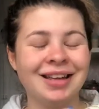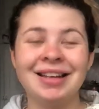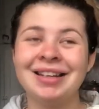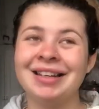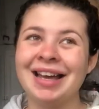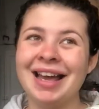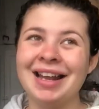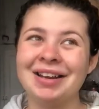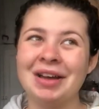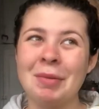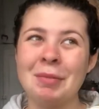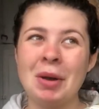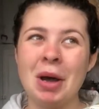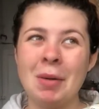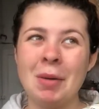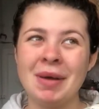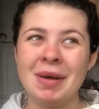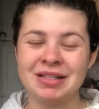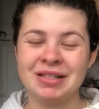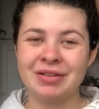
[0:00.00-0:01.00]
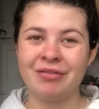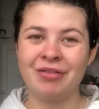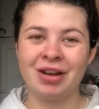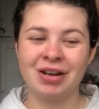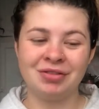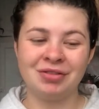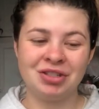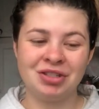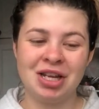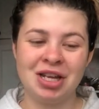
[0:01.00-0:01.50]
Again, I'm not a massive
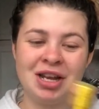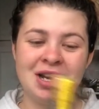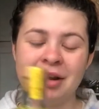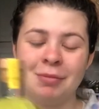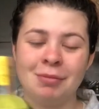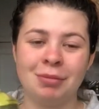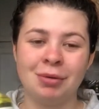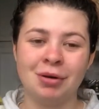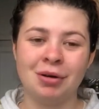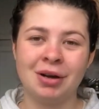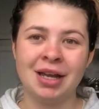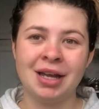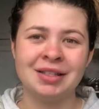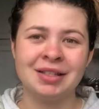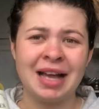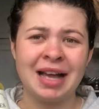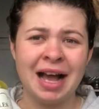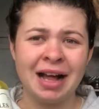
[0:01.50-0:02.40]
fan of gin, but it's